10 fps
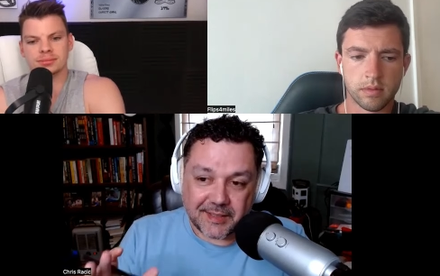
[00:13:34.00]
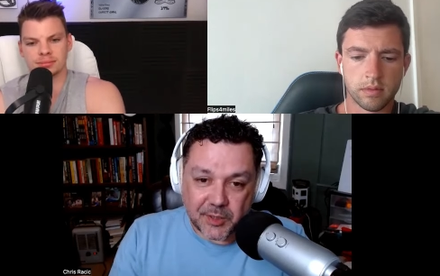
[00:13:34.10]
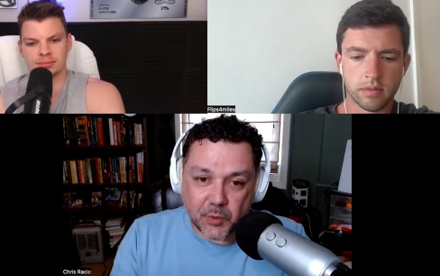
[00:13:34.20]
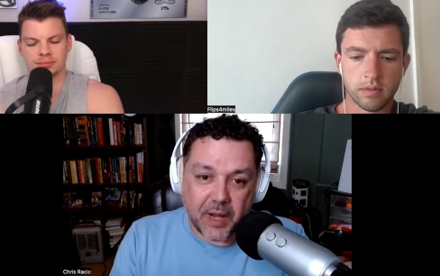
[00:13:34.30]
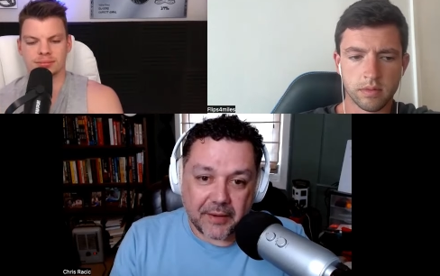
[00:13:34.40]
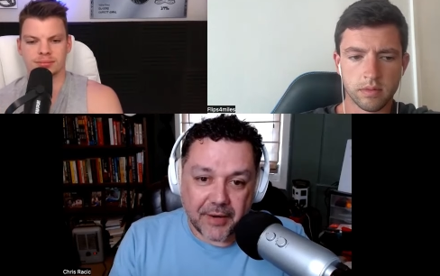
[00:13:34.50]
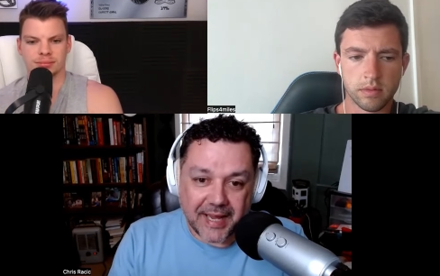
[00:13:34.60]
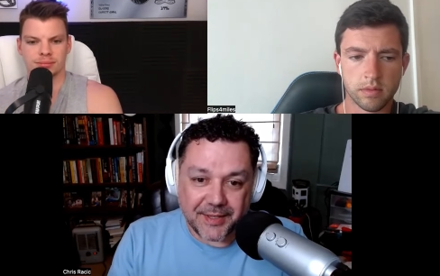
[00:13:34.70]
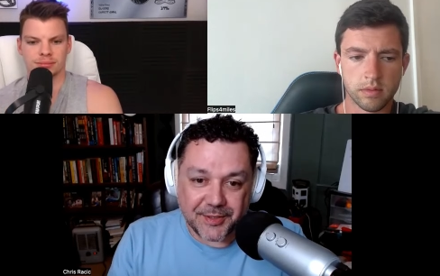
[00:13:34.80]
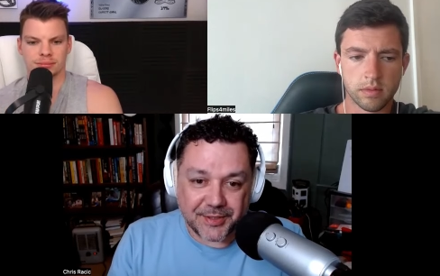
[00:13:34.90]
Speaker 1: such a wide
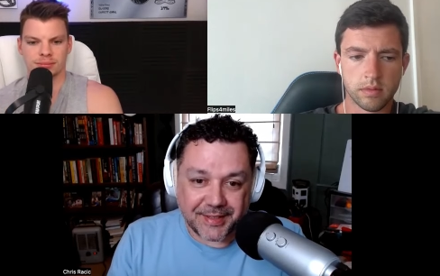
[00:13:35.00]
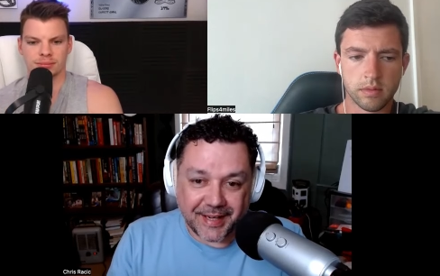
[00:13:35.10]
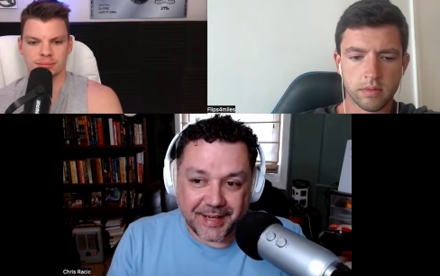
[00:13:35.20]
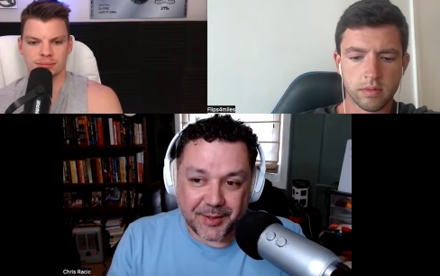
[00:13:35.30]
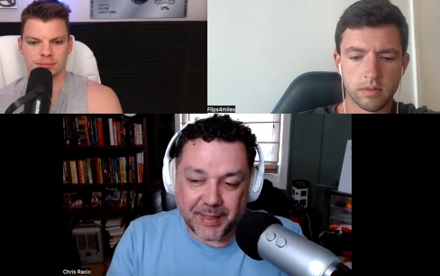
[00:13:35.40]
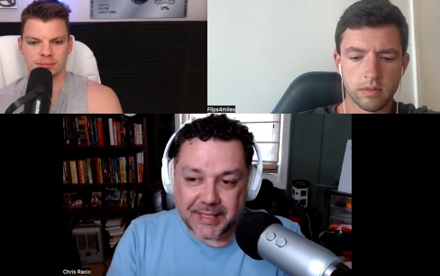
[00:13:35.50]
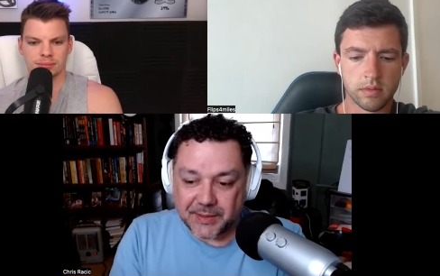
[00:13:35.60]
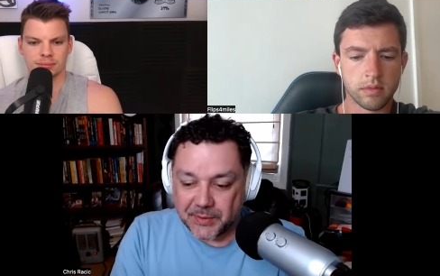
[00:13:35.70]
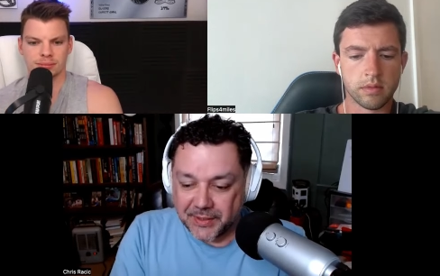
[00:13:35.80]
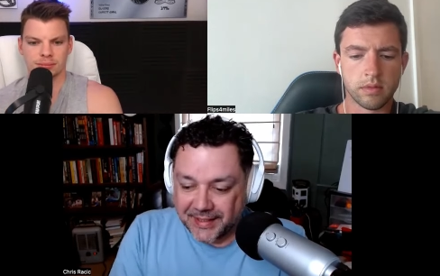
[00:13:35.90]
range, you know,
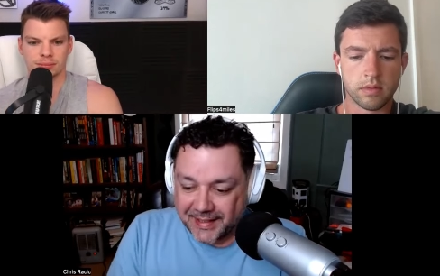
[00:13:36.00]
because mm.